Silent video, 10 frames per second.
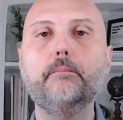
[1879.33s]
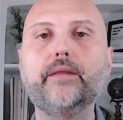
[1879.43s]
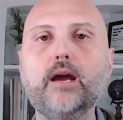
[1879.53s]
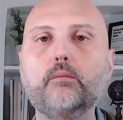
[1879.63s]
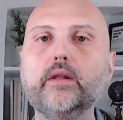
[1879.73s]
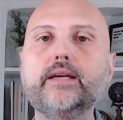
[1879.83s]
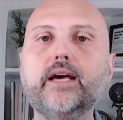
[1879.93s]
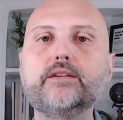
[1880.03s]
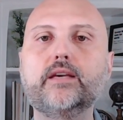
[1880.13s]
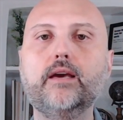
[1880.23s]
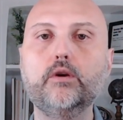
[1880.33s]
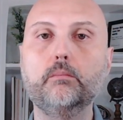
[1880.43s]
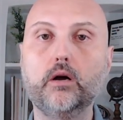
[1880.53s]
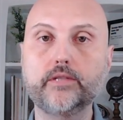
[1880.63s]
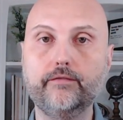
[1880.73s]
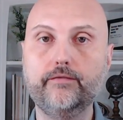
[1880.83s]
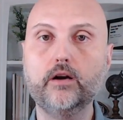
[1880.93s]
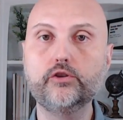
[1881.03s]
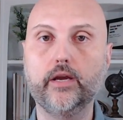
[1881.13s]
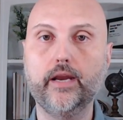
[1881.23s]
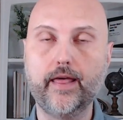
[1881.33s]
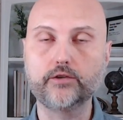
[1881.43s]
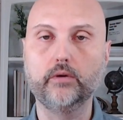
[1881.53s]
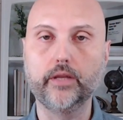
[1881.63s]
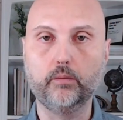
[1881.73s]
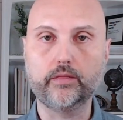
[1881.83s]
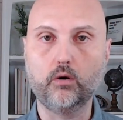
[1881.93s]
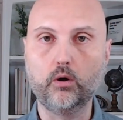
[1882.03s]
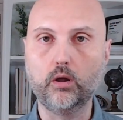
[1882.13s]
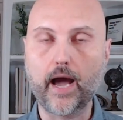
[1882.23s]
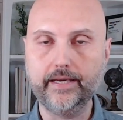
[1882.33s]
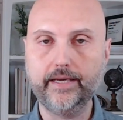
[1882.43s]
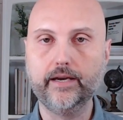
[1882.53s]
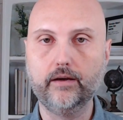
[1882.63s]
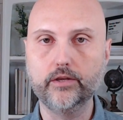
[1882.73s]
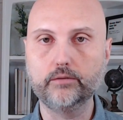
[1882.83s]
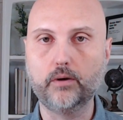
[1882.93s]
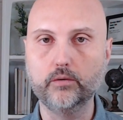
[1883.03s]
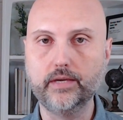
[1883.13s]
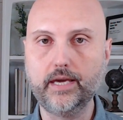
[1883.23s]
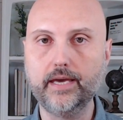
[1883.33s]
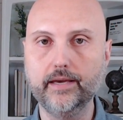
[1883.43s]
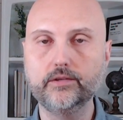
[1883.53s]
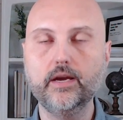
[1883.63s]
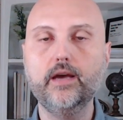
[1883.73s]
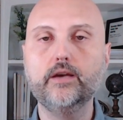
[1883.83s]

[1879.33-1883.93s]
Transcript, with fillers: But that really doesn't give you multifunction, and that's really what the whole idea of this post is.